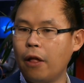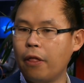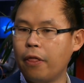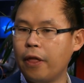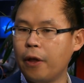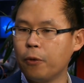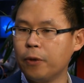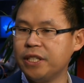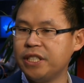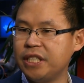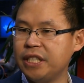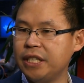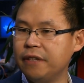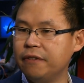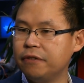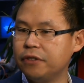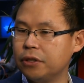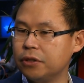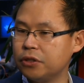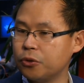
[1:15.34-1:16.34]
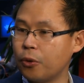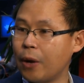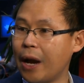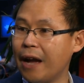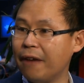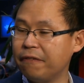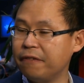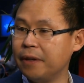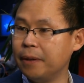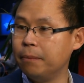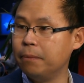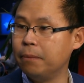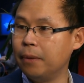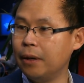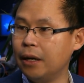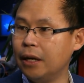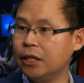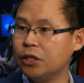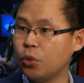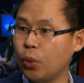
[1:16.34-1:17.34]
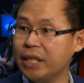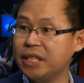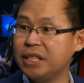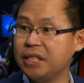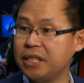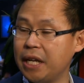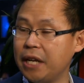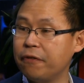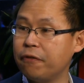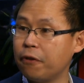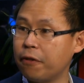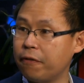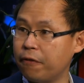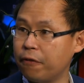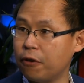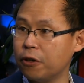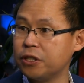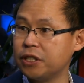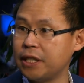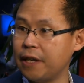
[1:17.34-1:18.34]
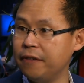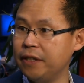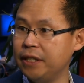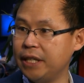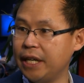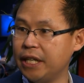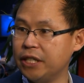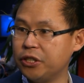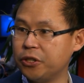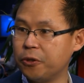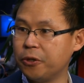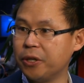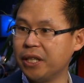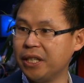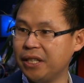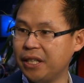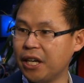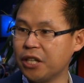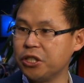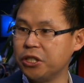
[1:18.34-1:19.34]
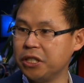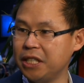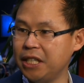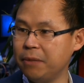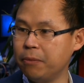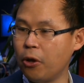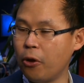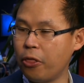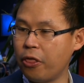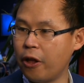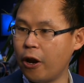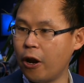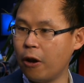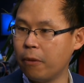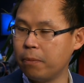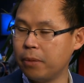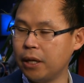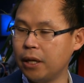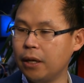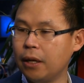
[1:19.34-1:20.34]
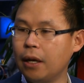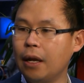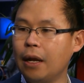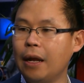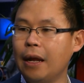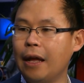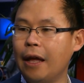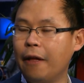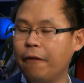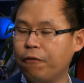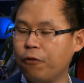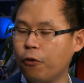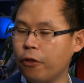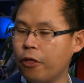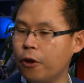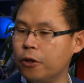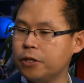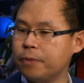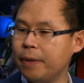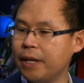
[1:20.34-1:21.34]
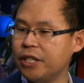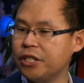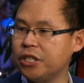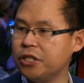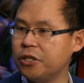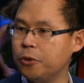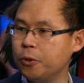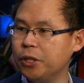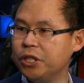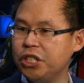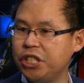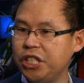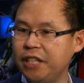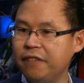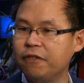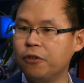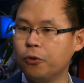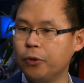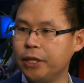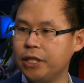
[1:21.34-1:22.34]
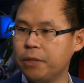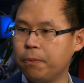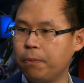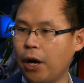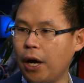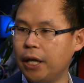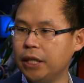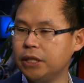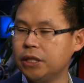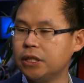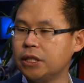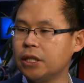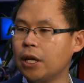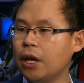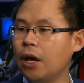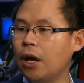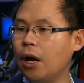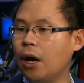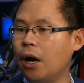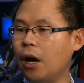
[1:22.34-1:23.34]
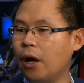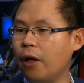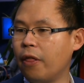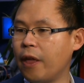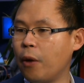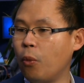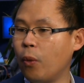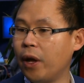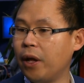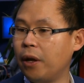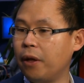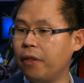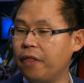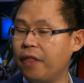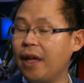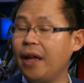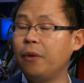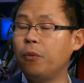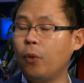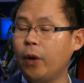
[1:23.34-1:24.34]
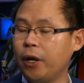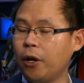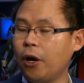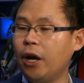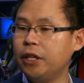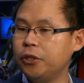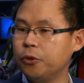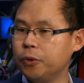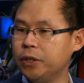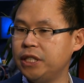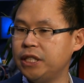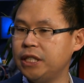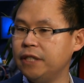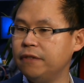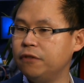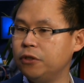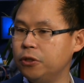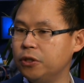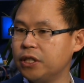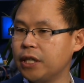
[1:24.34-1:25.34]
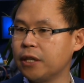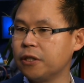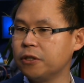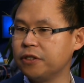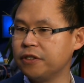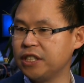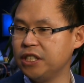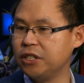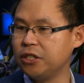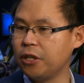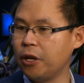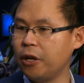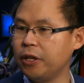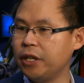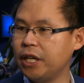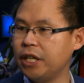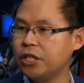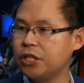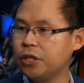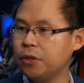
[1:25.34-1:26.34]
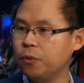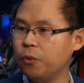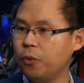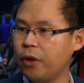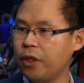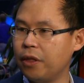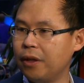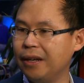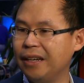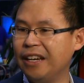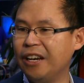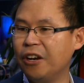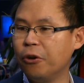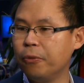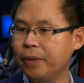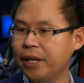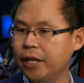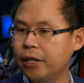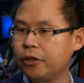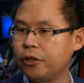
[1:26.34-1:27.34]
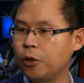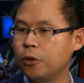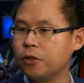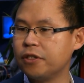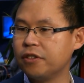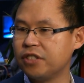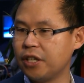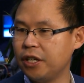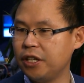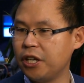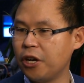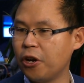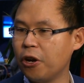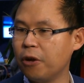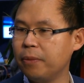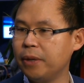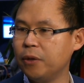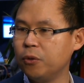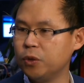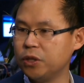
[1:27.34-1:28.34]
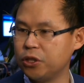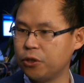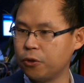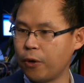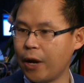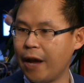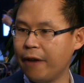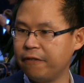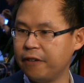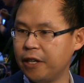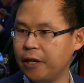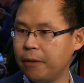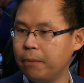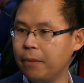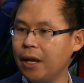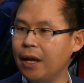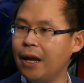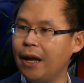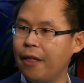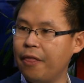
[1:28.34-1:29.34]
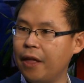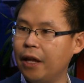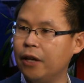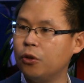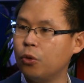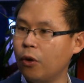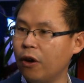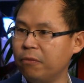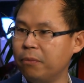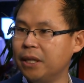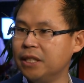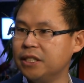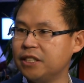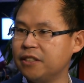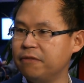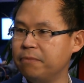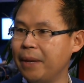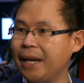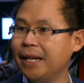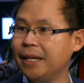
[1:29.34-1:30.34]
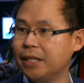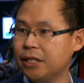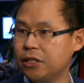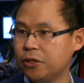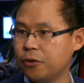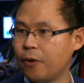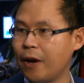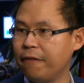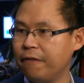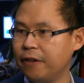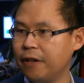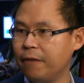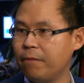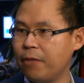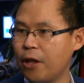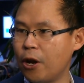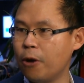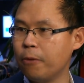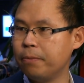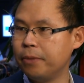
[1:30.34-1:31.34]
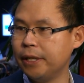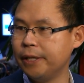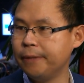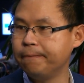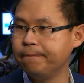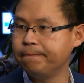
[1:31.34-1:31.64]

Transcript: They received Sorafenib twice a day for the first 7 days during induction chemotherapy. And for those patients who achieved a response, they then went on to receive 2 cycles of consolidation with an intermediate dose of cytarabine with Sorafenib, and then 12 months of maintenance Sorafenib therapy.